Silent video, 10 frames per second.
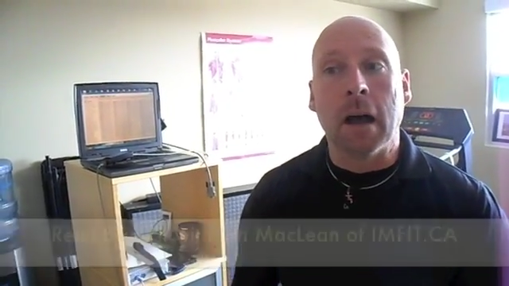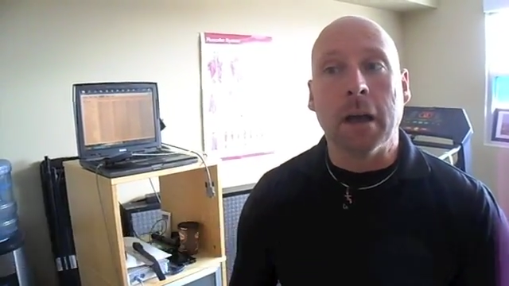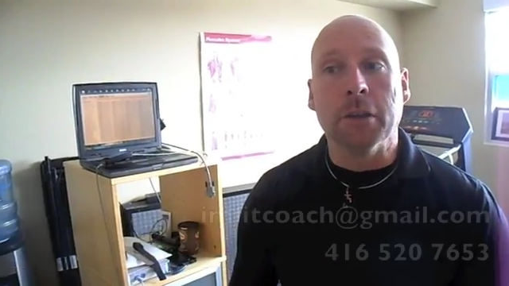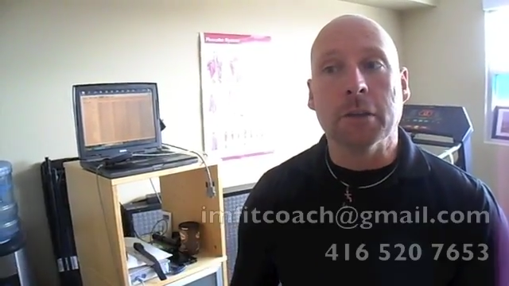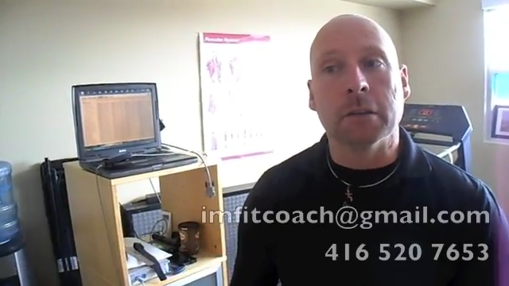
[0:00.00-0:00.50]

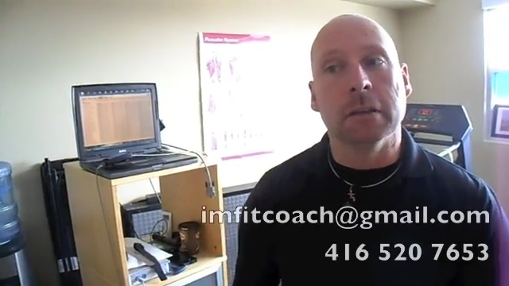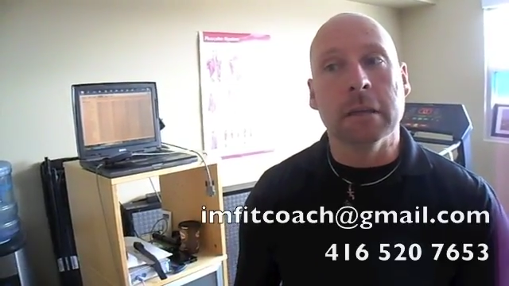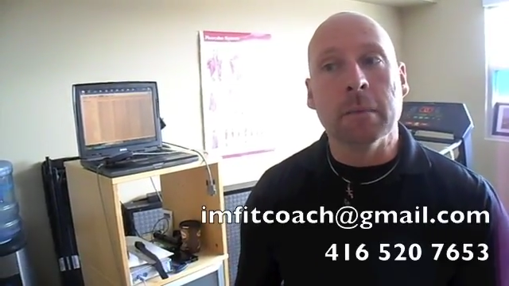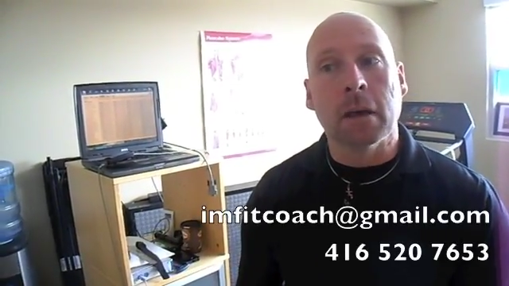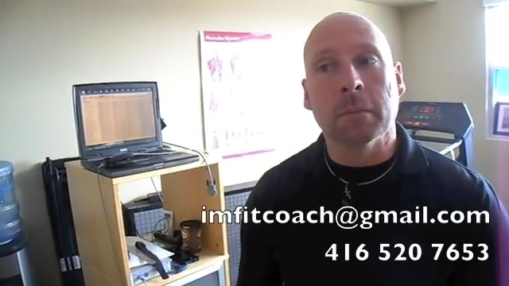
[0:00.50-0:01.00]
You can
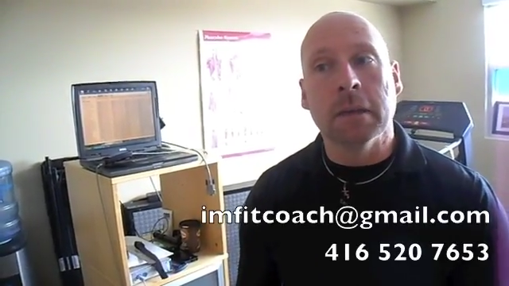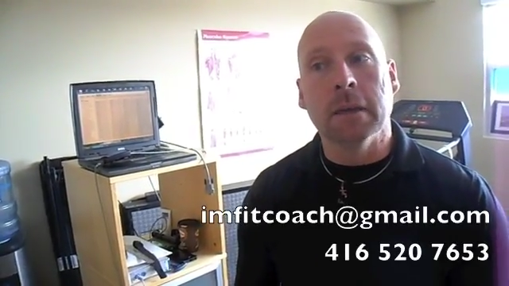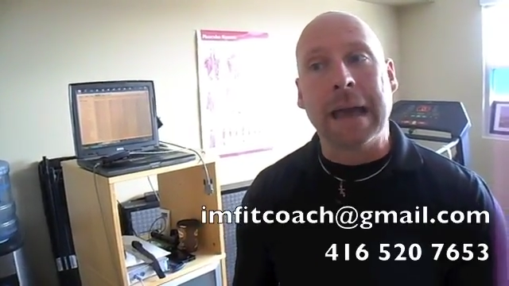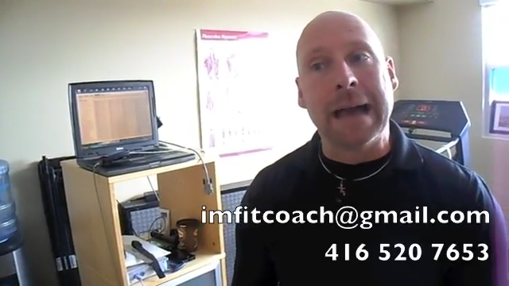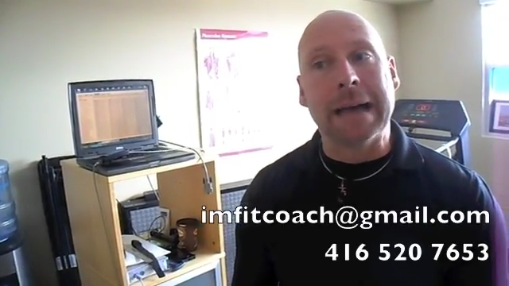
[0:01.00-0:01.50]
email
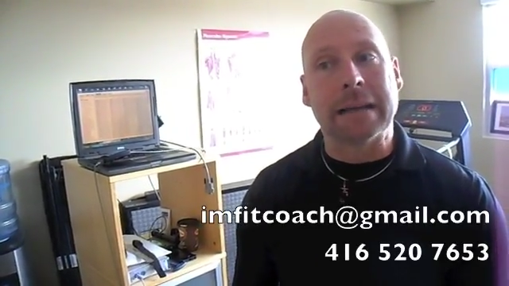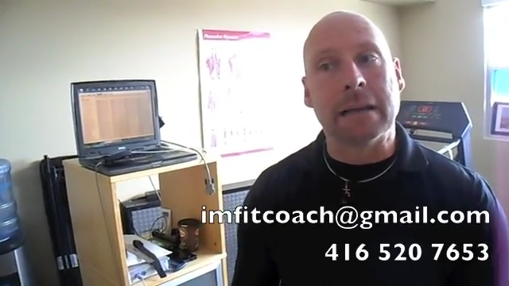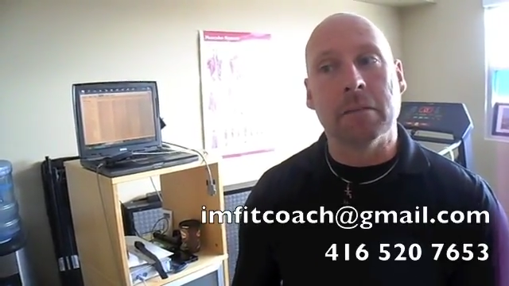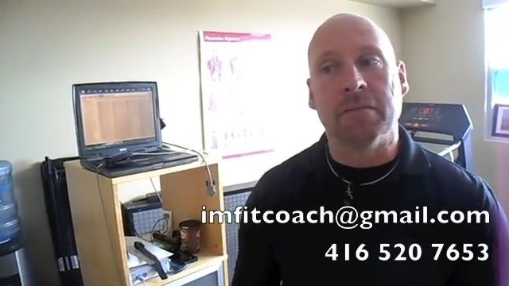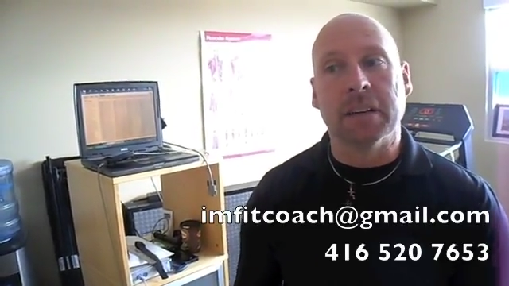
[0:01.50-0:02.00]
me at
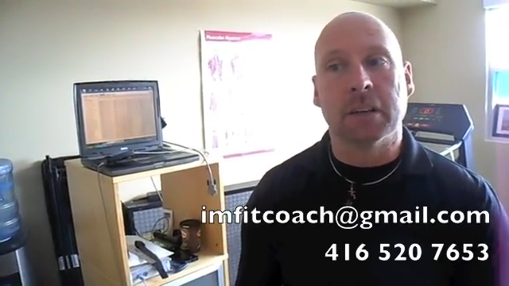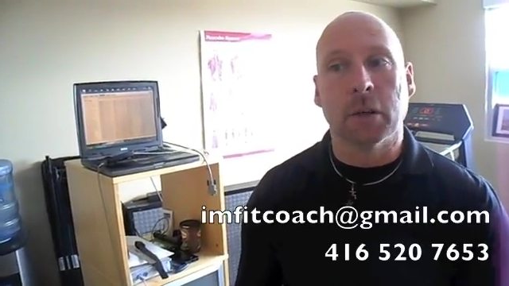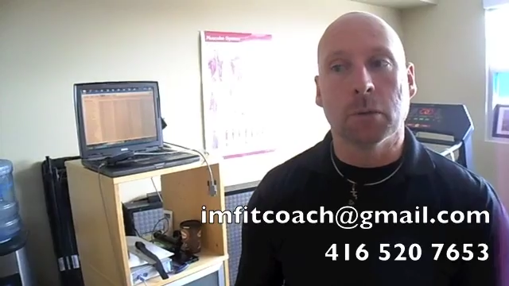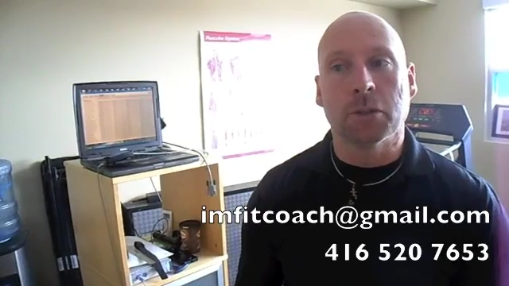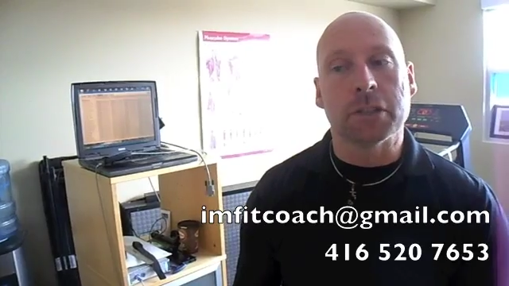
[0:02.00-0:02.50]

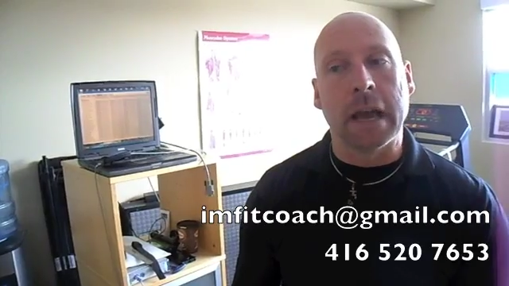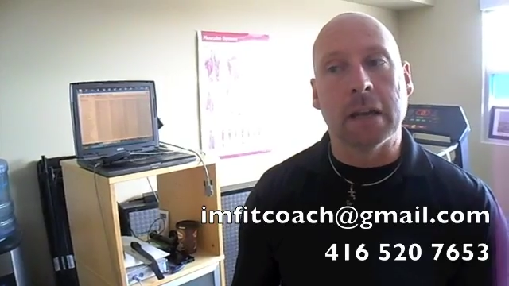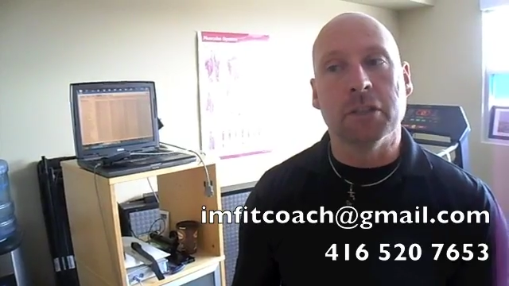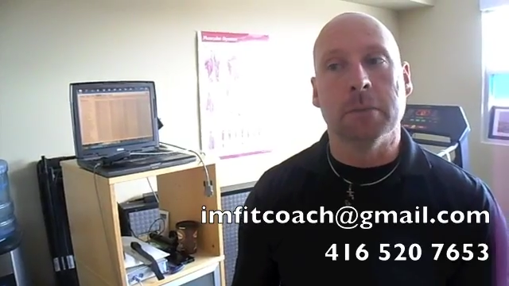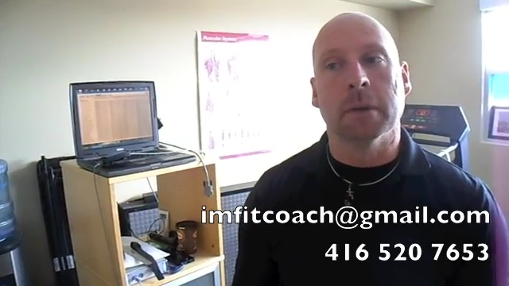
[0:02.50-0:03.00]

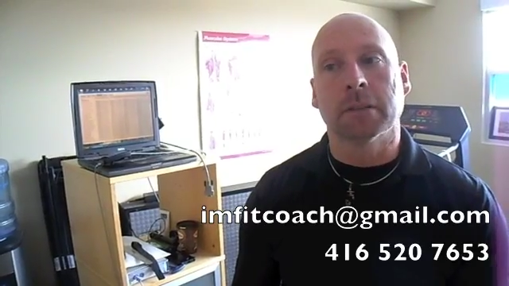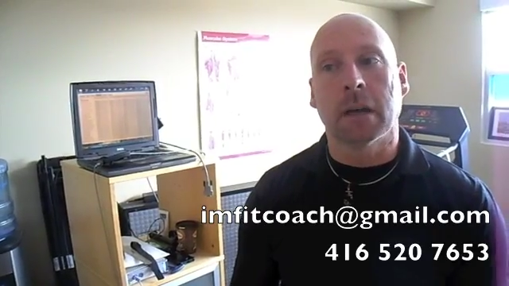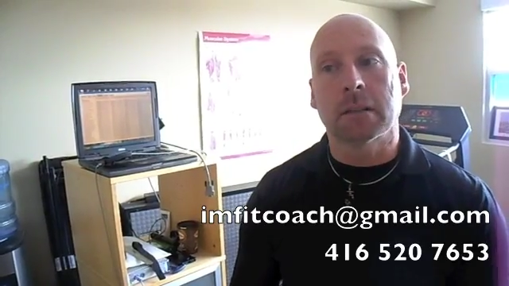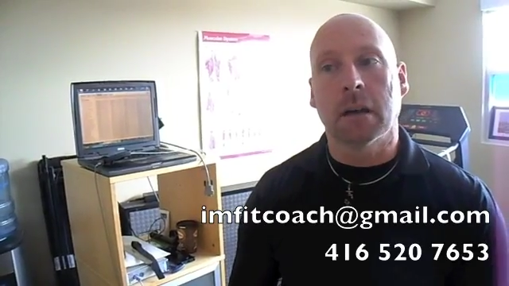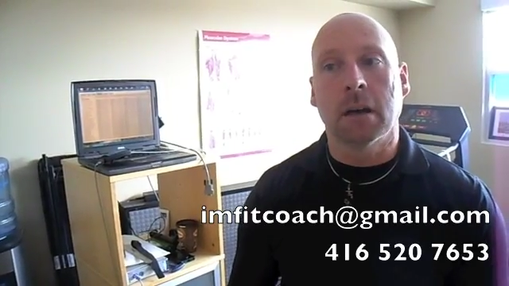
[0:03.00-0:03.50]

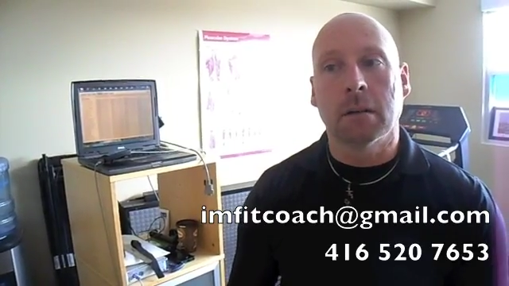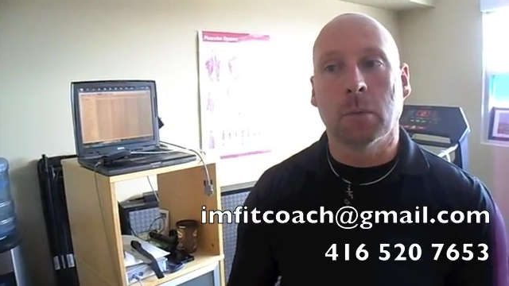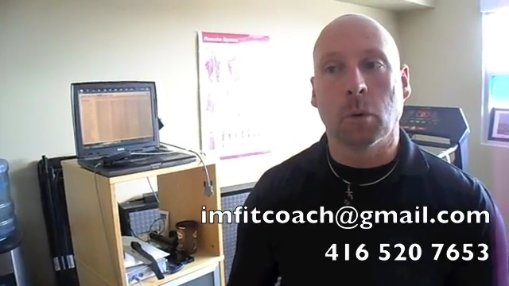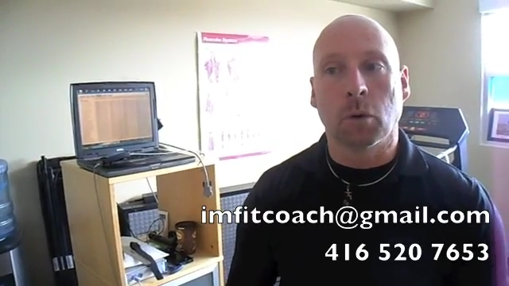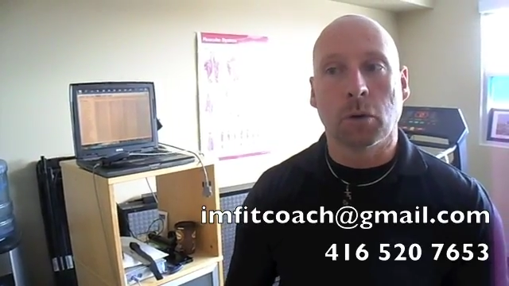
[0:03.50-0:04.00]

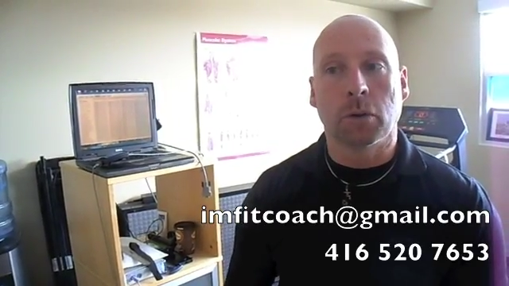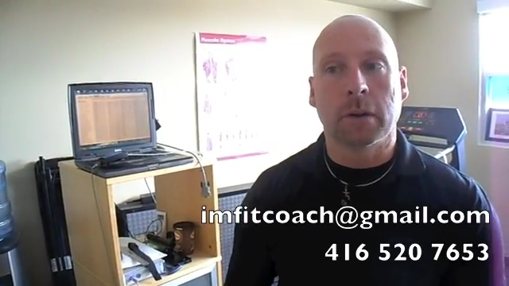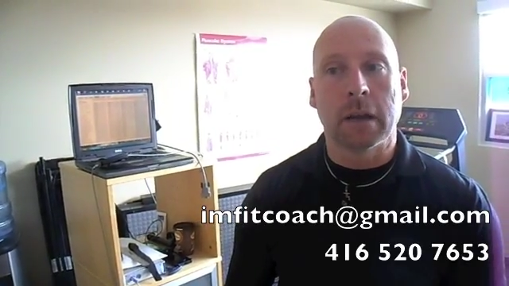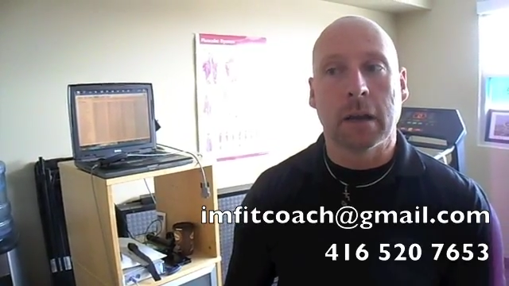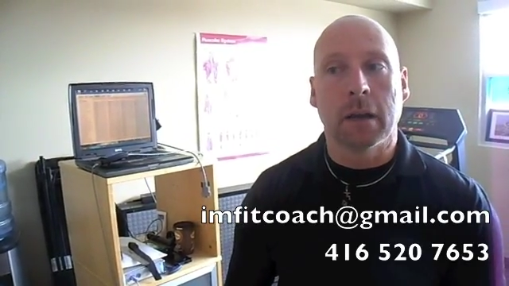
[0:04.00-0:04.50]
imfitcoach@gmail.com
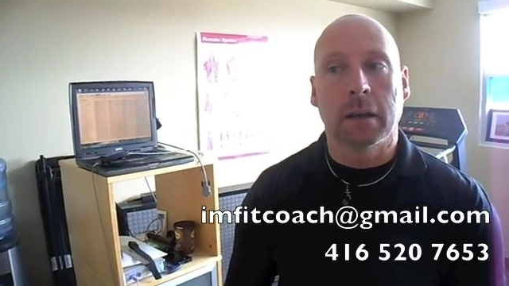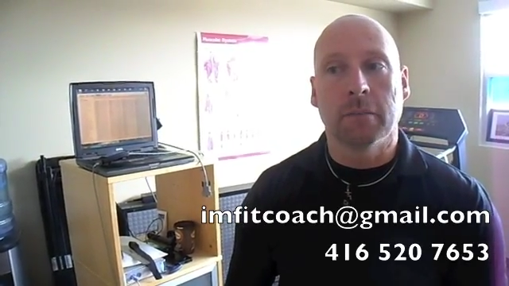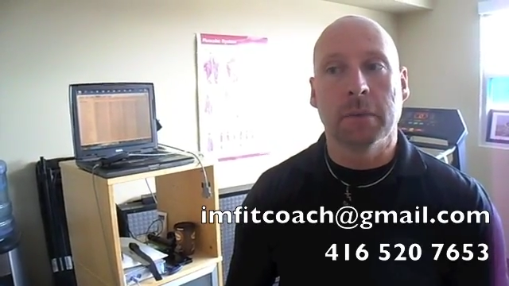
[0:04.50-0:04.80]
or